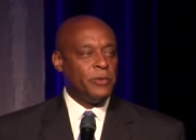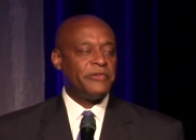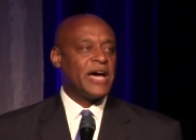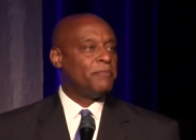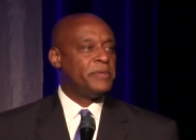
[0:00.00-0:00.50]

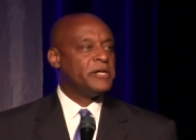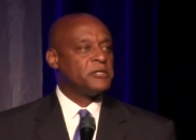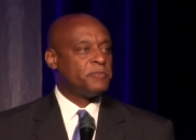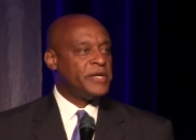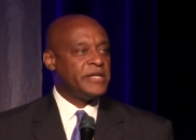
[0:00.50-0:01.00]
We've got
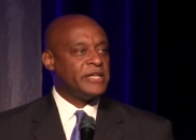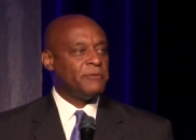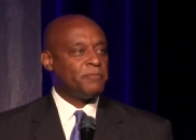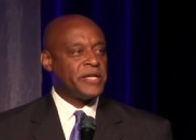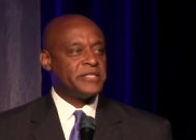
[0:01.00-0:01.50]
bills pending
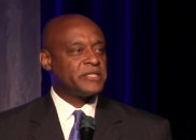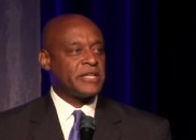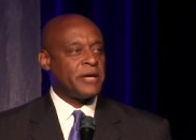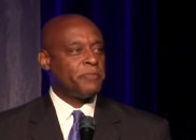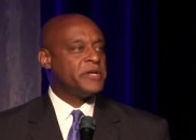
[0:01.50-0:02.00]
in places
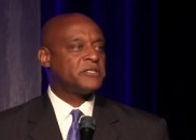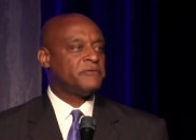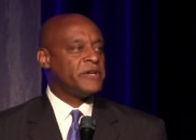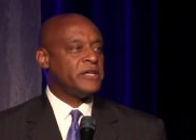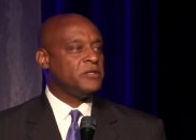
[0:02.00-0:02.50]
like
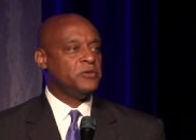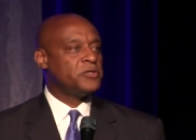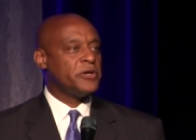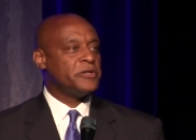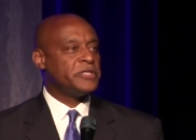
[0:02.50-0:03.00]
Pennsylvania, New
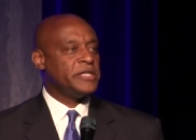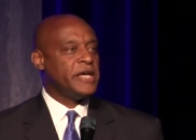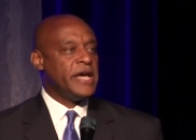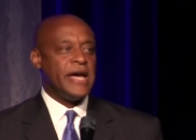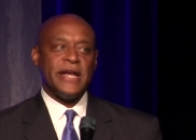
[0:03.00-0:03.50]
Jersey,
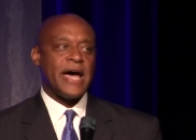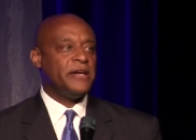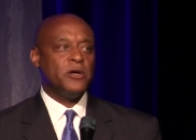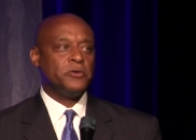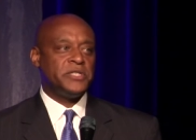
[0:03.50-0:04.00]
and I
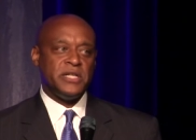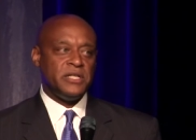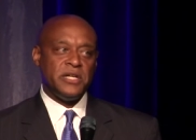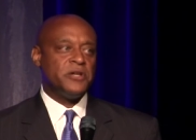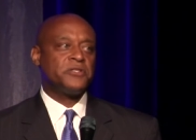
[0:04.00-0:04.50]
know
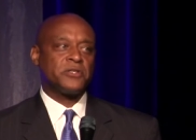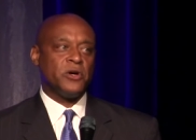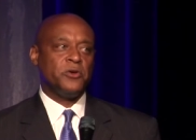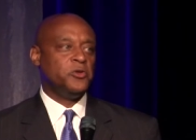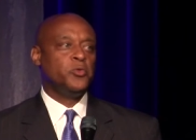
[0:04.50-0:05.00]
ten years
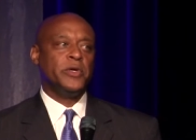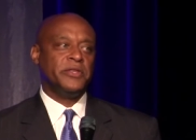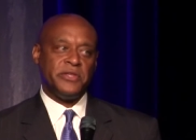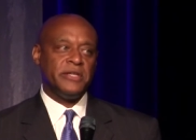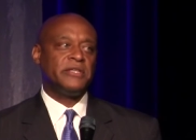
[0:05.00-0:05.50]
ago you
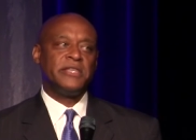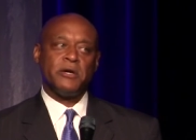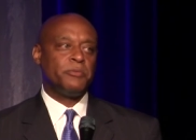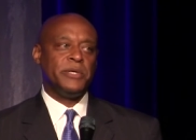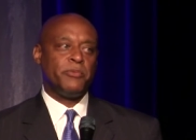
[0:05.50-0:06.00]
wouldn't think that
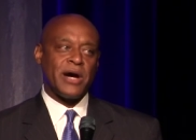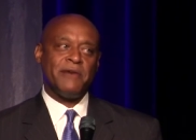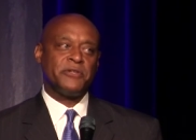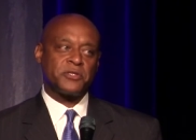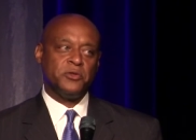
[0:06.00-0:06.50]
there would be
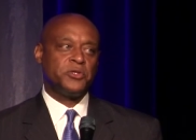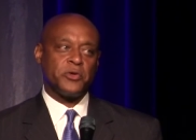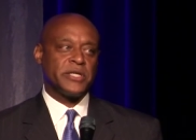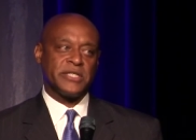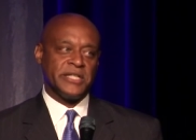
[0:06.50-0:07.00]
private school
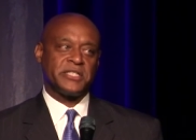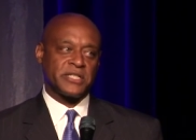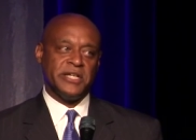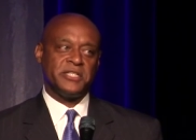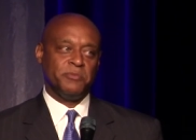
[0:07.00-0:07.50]
choice
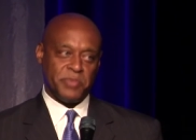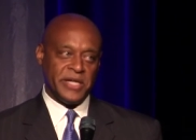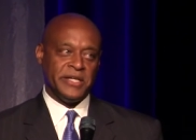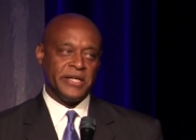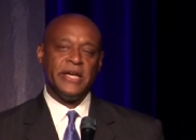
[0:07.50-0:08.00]
legislation
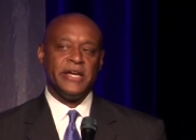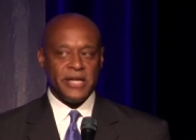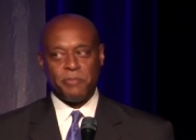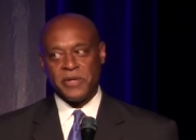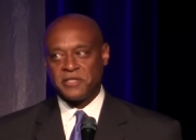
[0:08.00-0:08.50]
pending
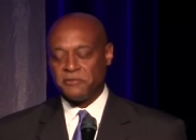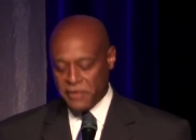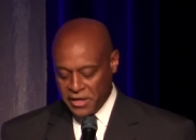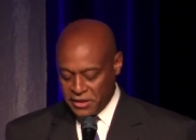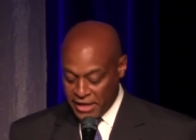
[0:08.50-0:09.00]
in
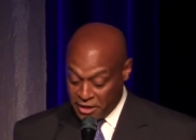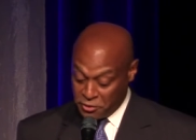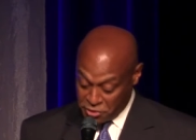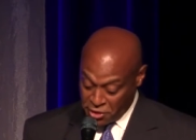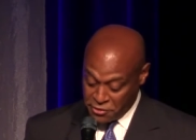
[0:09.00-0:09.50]
Pennsylvania and
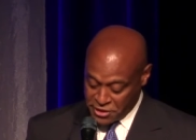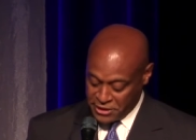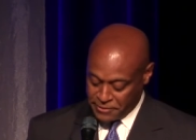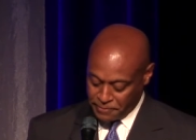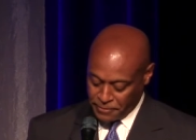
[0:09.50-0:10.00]
New Jersey.